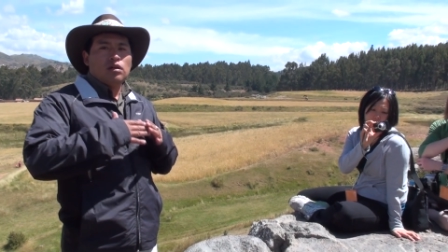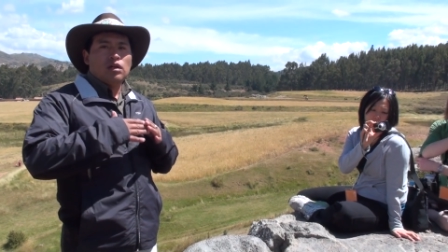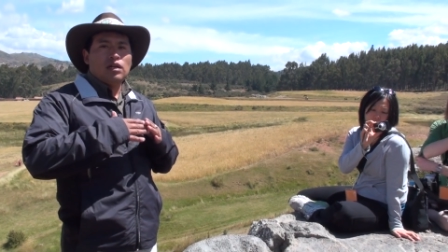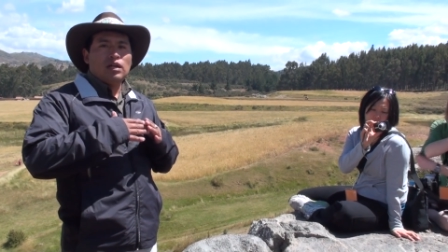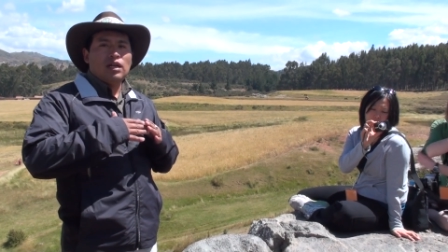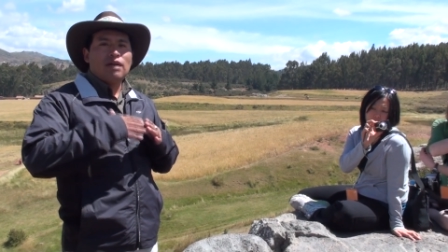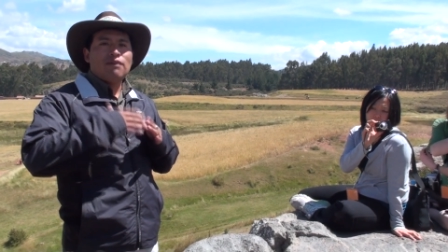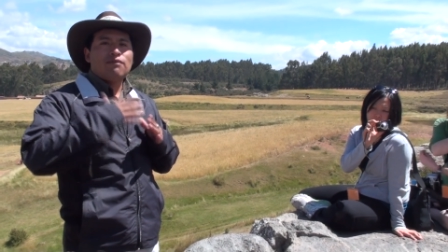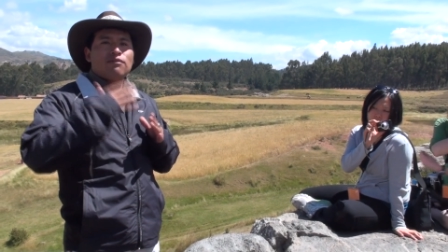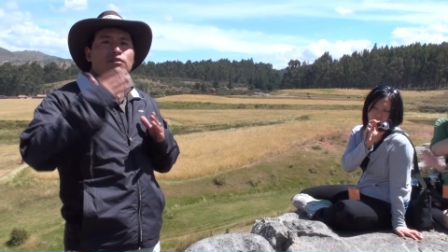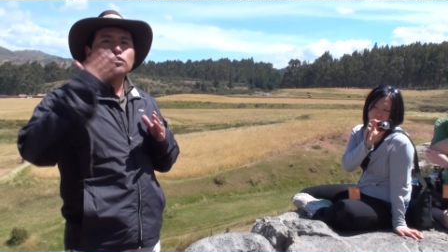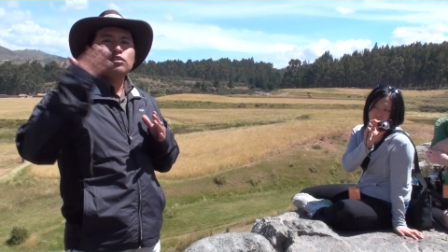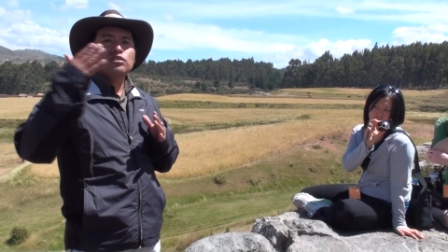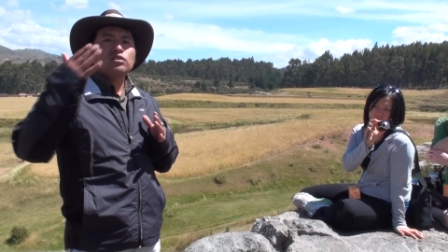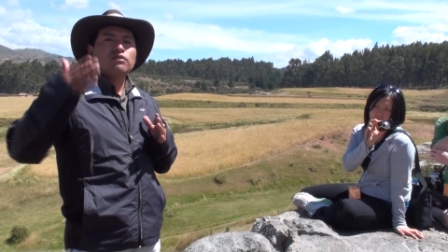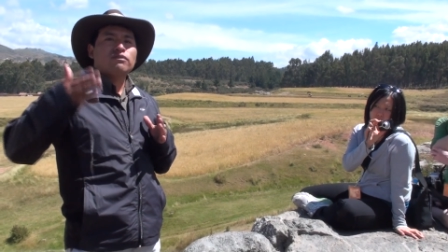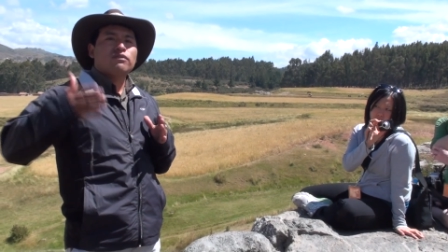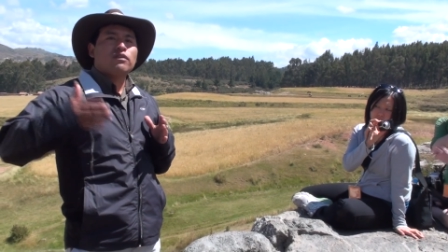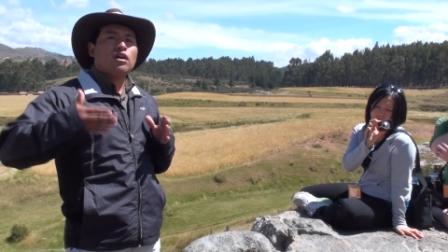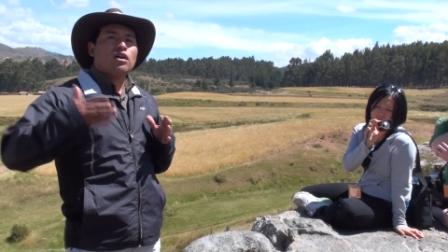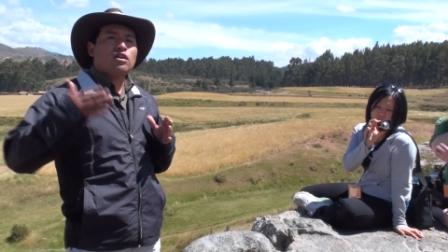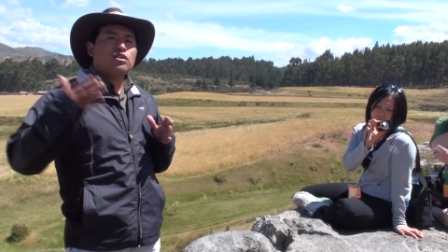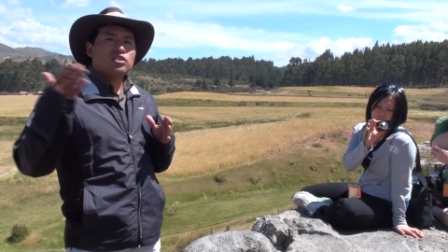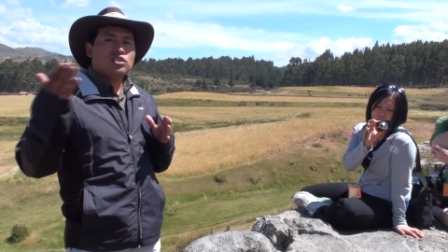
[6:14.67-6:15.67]
levels
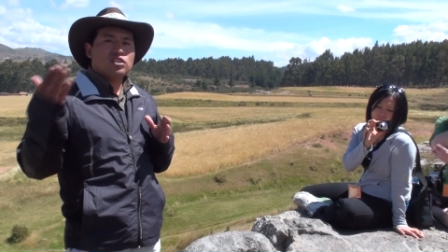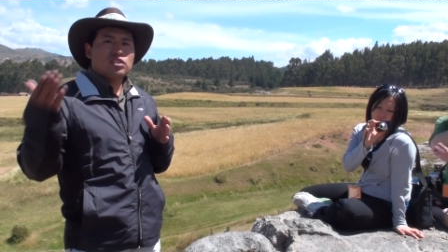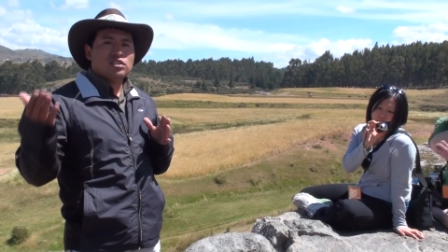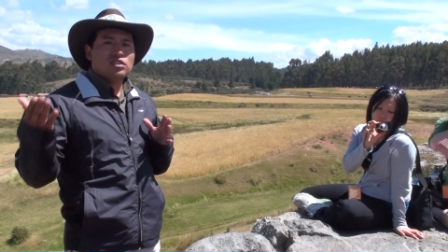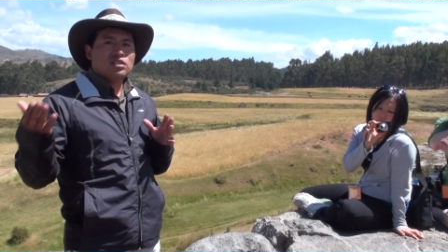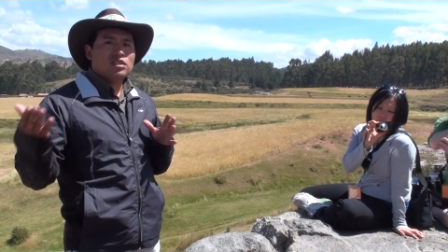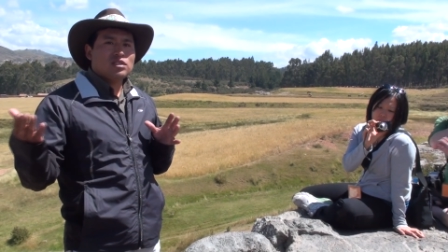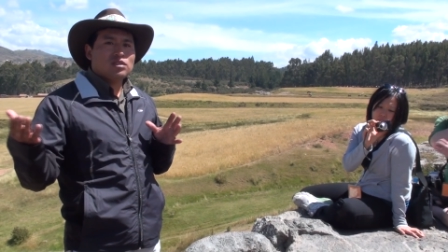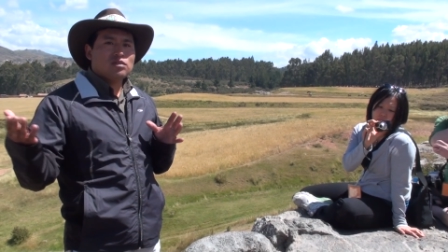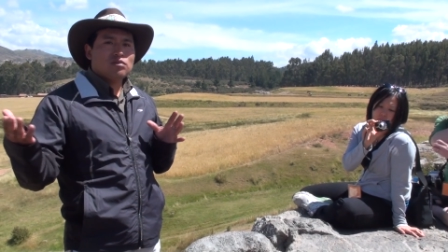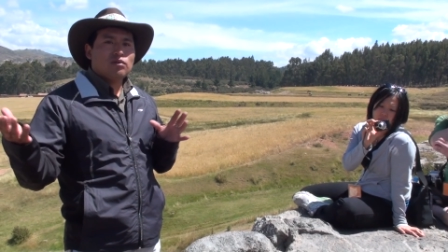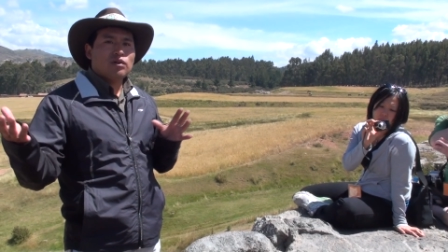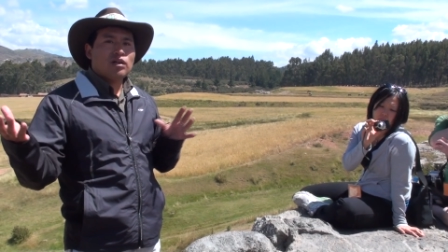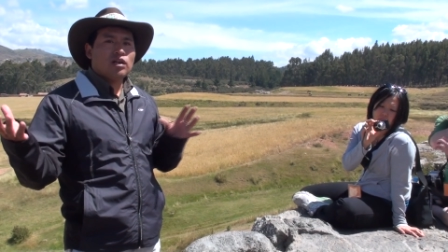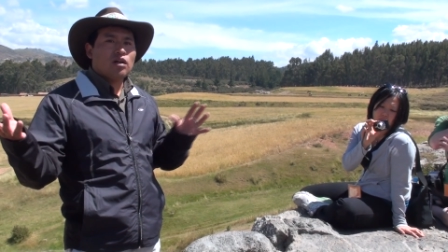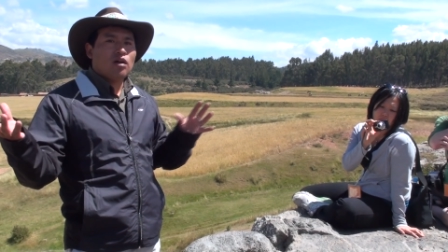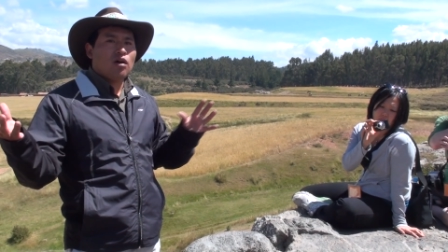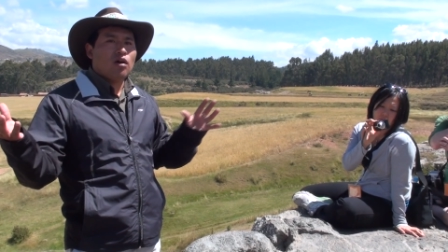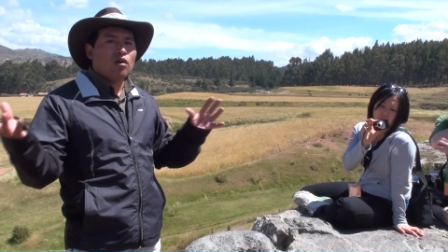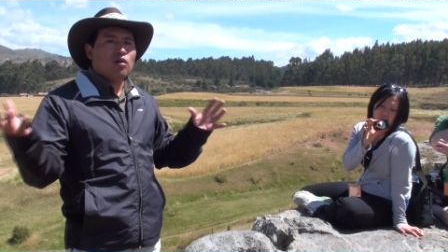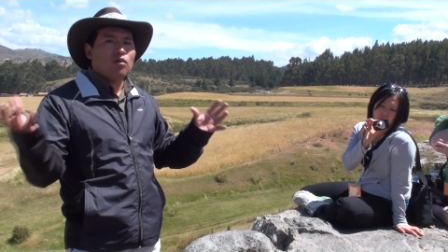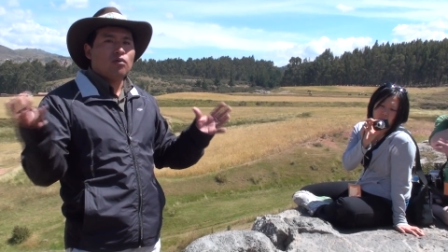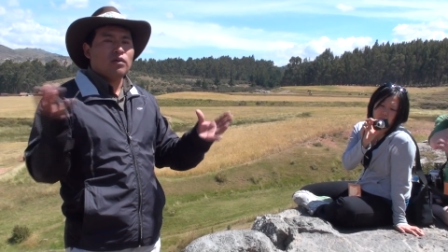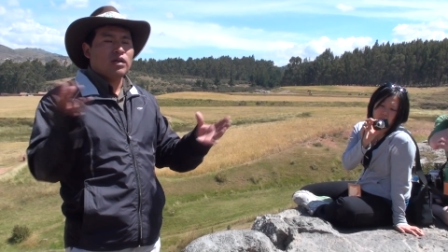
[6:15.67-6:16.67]
of consciousness, we're
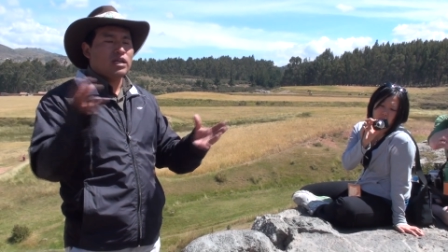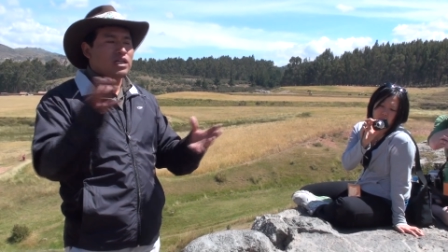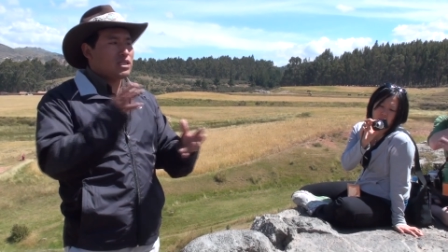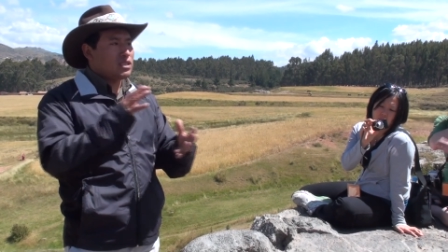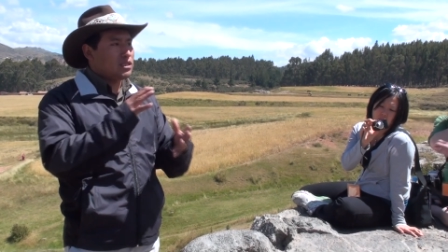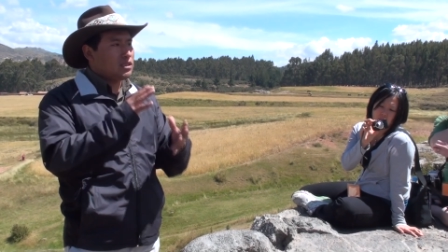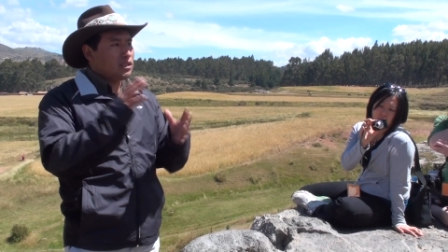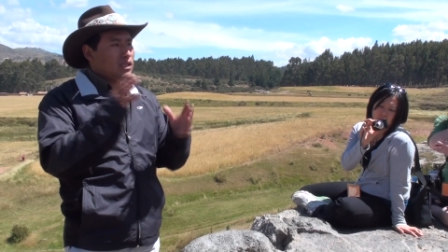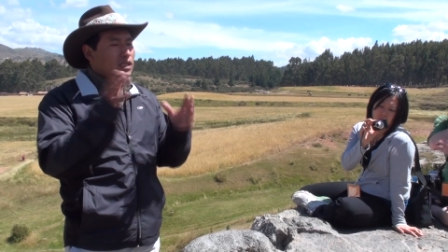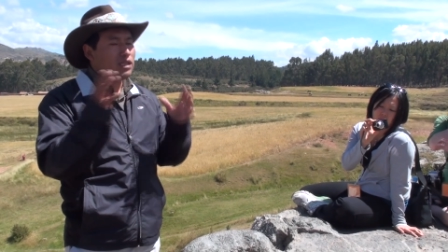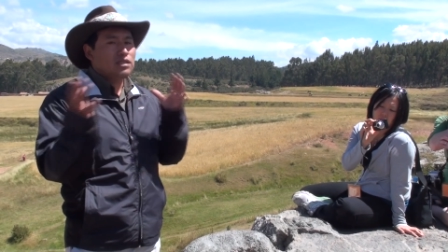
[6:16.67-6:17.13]
always